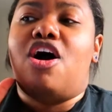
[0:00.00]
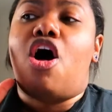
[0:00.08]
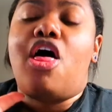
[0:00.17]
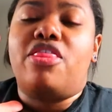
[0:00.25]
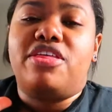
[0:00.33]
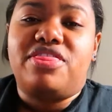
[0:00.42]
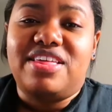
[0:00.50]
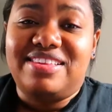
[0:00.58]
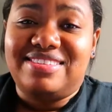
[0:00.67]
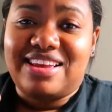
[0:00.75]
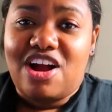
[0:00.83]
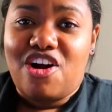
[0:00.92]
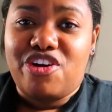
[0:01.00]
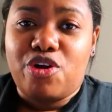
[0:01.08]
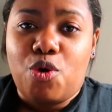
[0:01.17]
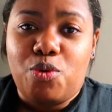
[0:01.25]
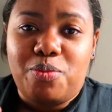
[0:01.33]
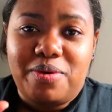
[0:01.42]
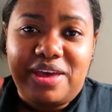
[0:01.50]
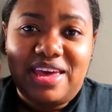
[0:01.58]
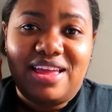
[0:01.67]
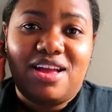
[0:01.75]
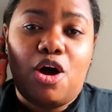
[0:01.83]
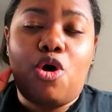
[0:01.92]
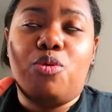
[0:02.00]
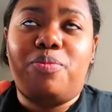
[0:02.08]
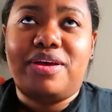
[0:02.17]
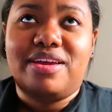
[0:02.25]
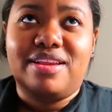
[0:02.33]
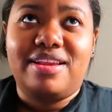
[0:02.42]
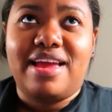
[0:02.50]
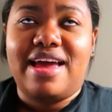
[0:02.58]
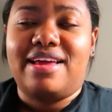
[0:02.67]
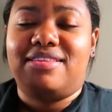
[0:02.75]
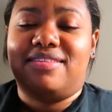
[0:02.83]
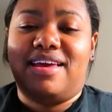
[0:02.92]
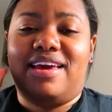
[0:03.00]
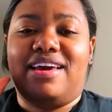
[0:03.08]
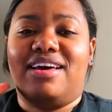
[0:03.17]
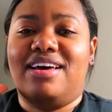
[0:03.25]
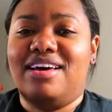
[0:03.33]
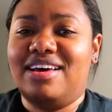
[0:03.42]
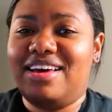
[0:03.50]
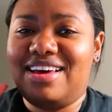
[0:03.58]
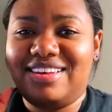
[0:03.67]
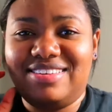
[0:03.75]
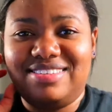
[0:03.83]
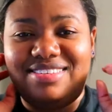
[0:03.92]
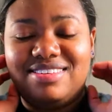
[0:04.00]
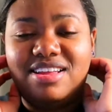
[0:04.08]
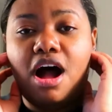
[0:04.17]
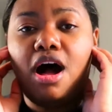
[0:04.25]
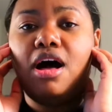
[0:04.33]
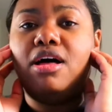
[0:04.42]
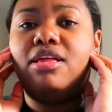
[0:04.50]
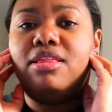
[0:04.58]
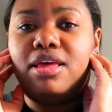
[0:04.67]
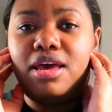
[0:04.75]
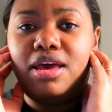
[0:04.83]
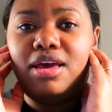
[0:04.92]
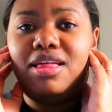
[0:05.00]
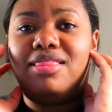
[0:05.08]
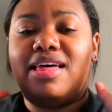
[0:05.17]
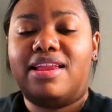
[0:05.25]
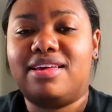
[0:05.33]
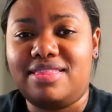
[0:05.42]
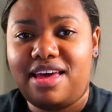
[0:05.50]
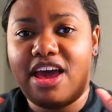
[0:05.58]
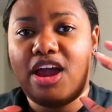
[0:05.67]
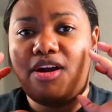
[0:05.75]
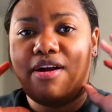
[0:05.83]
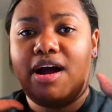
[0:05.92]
all the things that aren't open, open and like is not like letting the air